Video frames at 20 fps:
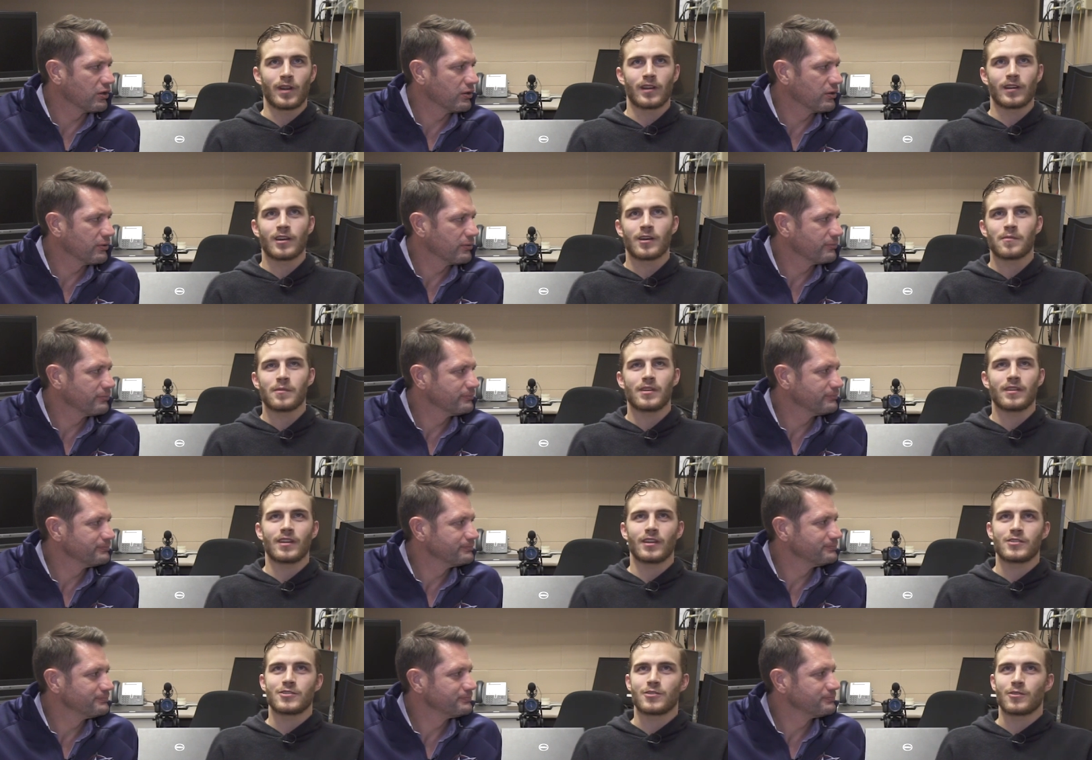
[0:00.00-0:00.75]
Speaker 1: I come in
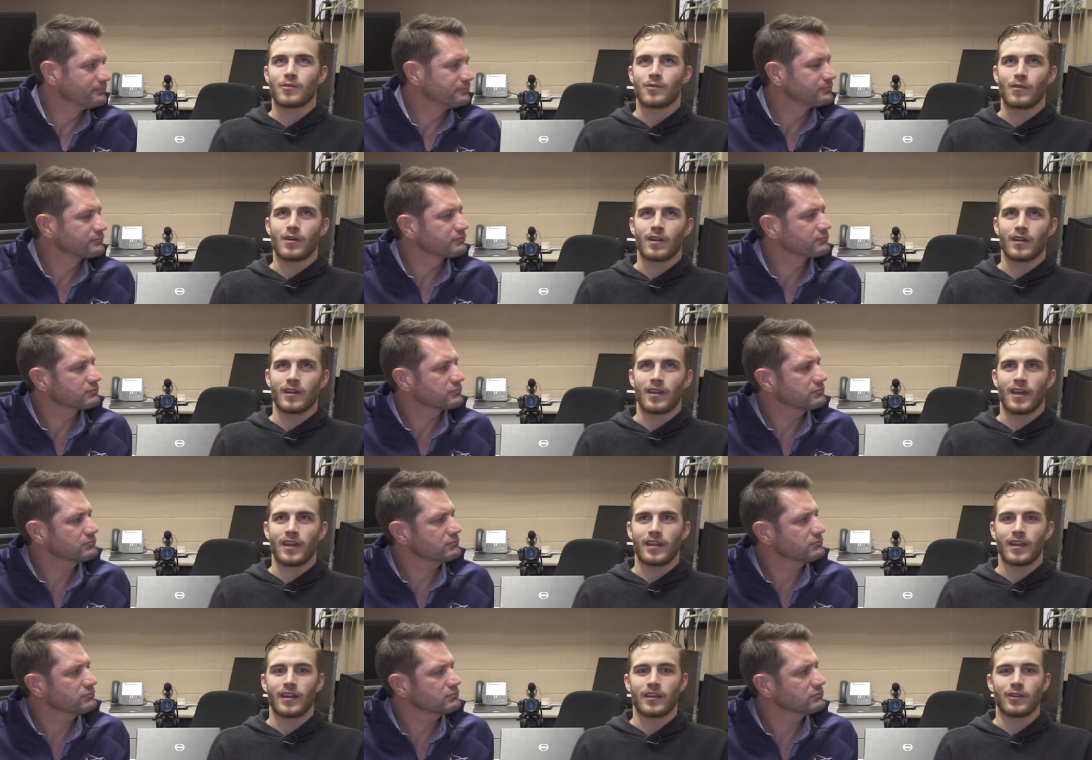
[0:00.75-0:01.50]
that 2-on-1
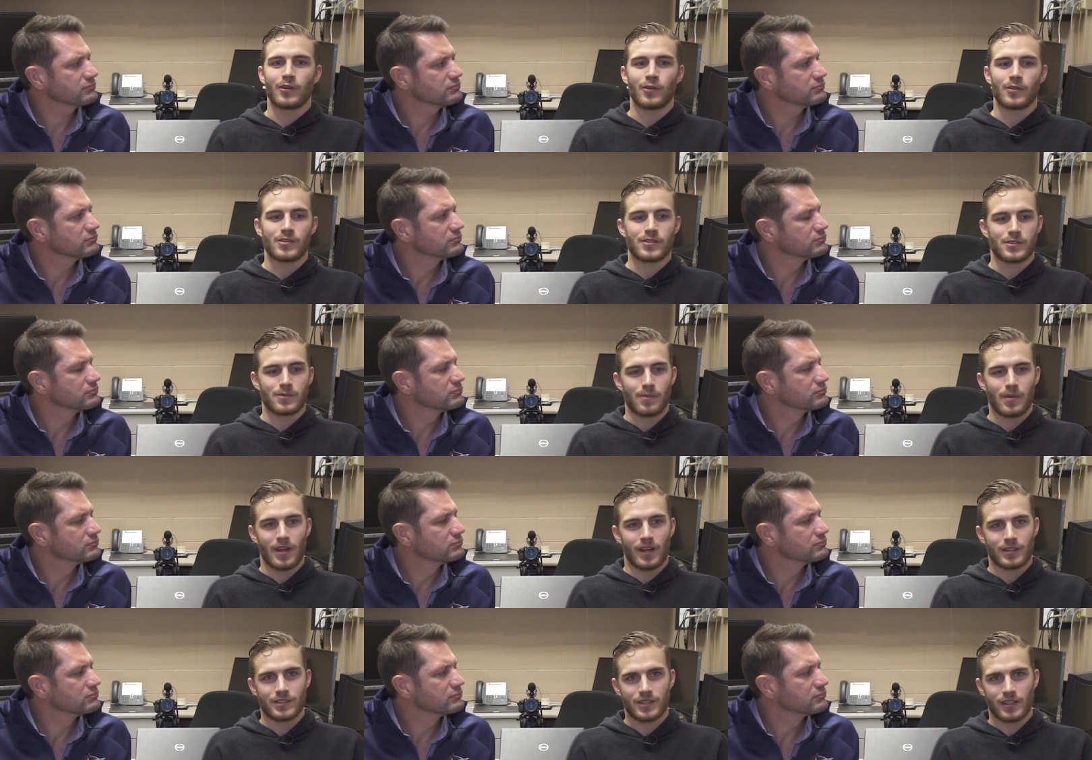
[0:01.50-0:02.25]
and I know there's a
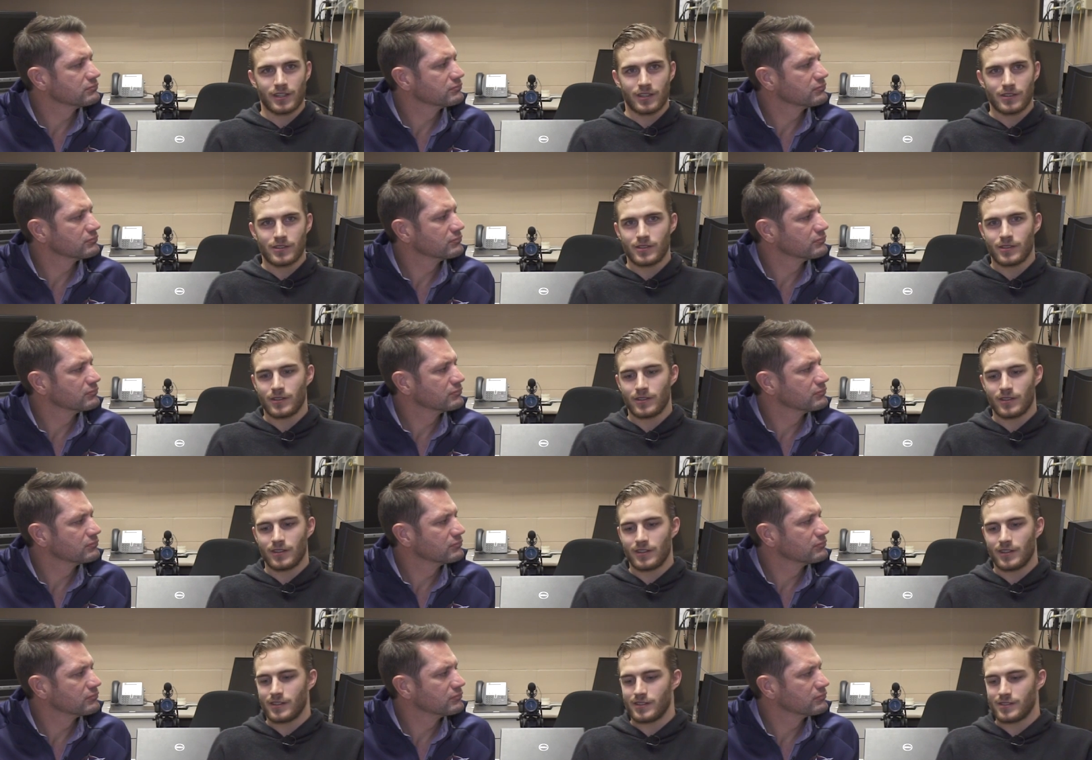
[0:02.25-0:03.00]
back checking too,
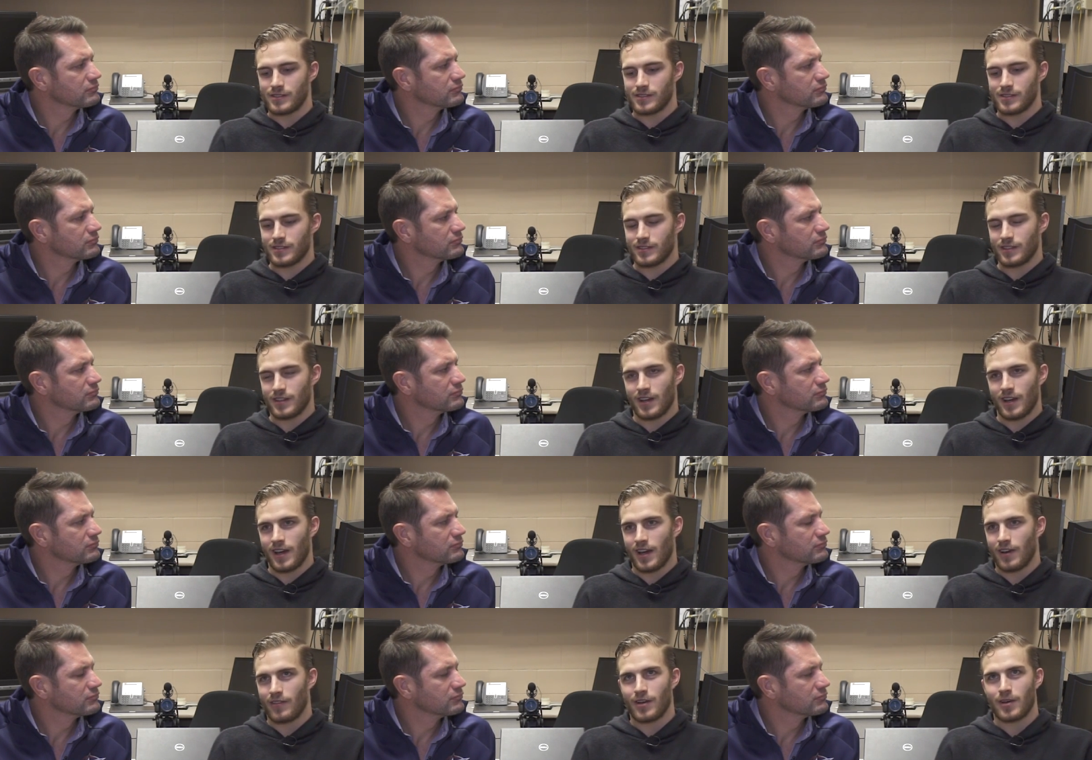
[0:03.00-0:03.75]
I
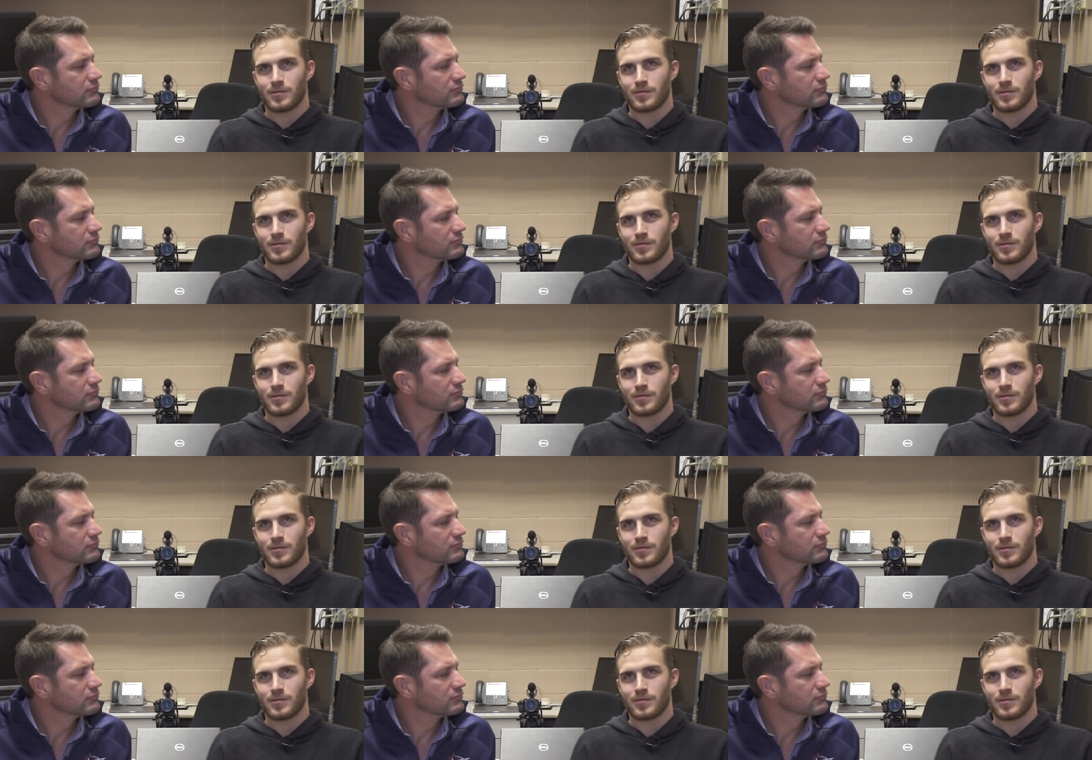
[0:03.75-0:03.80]
have